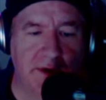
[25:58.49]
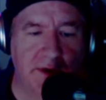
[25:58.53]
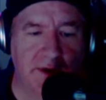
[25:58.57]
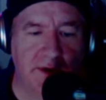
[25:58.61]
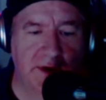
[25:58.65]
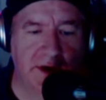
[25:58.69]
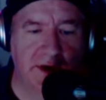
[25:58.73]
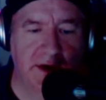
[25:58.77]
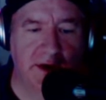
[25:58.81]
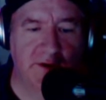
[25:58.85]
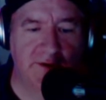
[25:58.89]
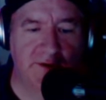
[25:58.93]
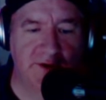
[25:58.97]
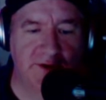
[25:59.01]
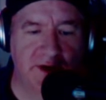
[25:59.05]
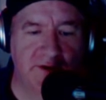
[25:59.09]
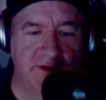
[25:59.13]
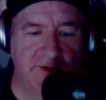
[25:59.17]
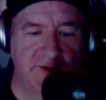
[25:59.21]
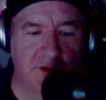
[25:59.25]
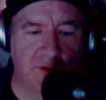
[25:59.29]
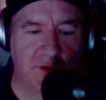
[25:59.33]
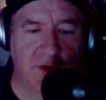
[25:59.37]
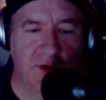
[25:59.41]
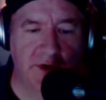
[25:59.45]
And I was
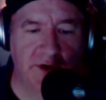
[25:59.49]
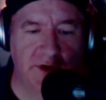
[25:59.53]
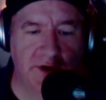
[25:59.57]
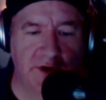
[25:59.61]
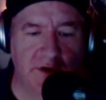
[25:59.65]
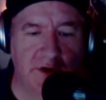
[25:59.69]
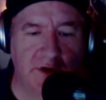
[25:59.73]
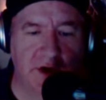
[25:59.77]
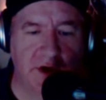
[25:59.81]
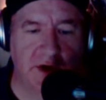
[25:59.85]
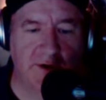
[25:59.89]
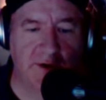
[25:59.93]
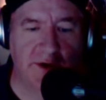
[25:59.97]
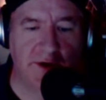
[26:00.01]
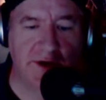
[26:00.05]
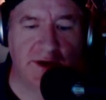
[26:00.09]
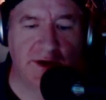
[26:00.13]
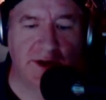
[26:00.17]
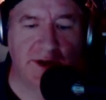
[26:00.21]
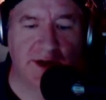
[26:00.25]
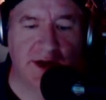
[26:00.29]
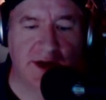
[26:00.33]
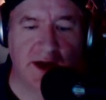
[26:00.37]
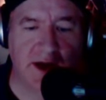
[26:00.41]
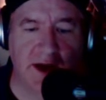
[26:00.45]
never one to go out into
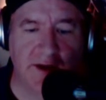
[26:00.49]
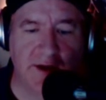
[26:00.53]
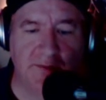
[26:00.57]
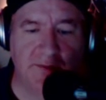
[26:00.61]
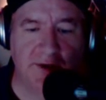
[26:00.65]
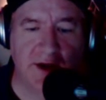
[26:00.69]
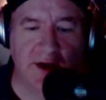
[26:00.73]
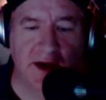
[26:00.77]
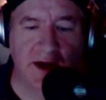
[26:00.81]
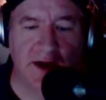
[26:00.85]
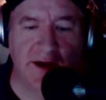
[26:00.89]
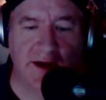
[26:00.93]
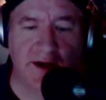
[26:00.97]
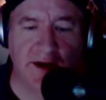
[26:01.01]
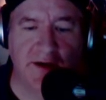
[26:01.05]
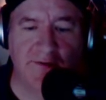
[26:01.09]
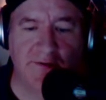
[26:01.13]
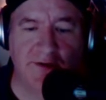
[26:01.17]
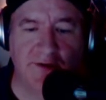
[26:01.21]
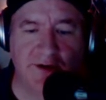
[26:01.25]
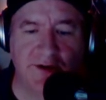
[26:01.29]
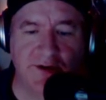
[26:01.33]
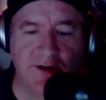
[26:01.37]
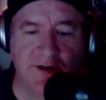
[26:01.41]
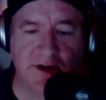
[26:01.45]
the night, but I had never
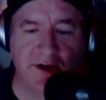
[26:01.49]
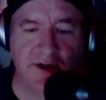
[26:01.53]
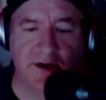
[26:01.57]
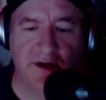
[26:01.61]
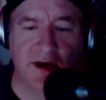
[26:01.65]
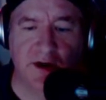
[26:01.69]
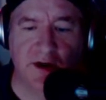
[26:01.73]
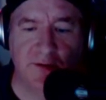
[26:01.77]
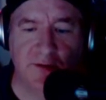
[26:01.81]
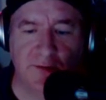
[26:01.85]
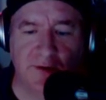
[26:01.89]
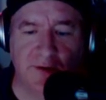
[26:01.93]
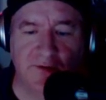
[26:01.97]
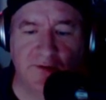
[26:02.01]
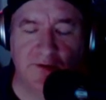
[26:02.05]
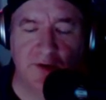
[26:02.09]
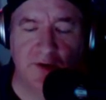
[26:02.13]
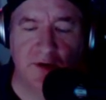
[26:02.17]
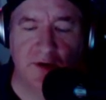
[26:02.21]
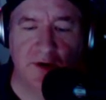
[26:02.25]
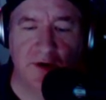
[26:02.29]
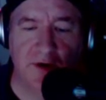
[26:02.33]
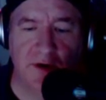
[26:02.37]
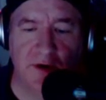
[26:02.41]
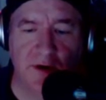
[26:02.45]
snuck out before.